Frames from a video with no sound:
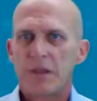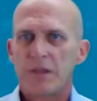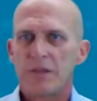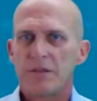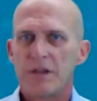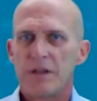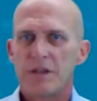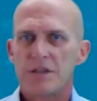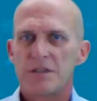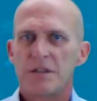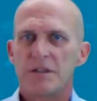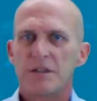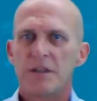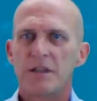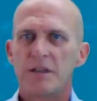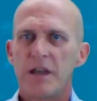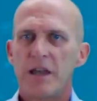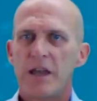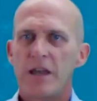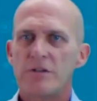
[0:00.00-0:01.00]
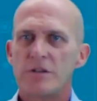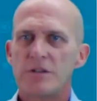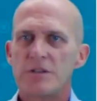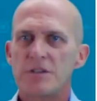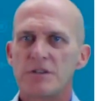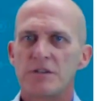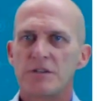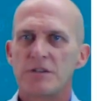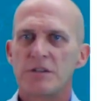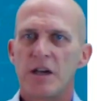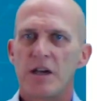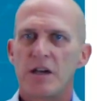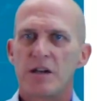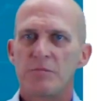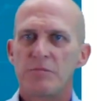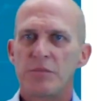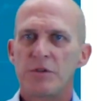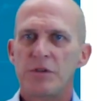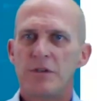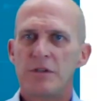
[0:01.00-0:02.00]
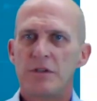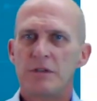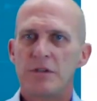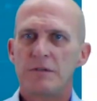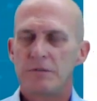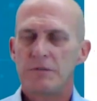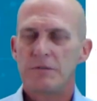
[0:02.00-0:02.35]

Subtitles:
There's another address, the IP